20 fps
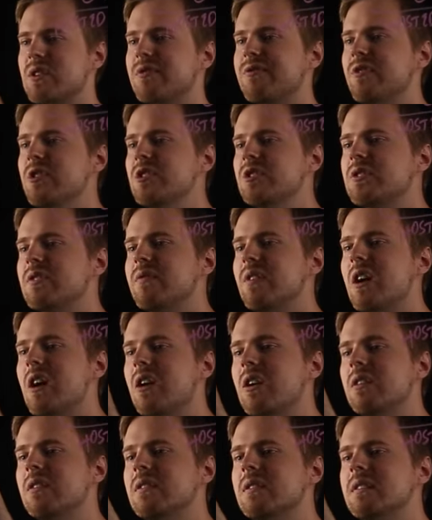So first of
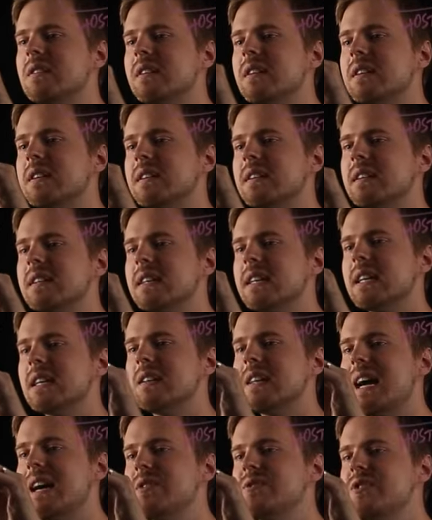all, it
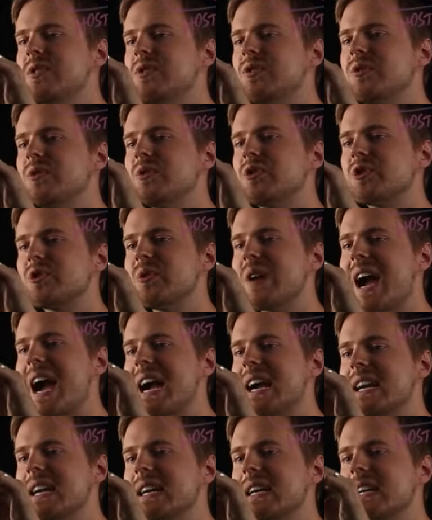allows you to
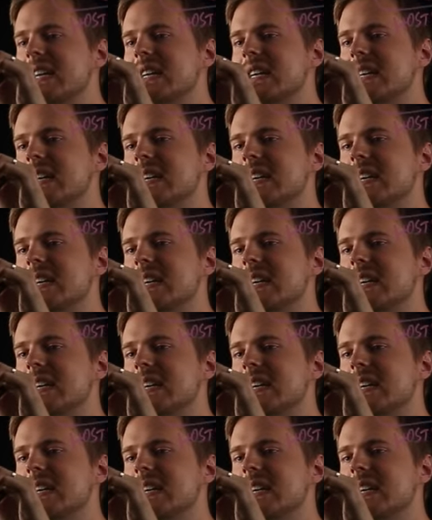track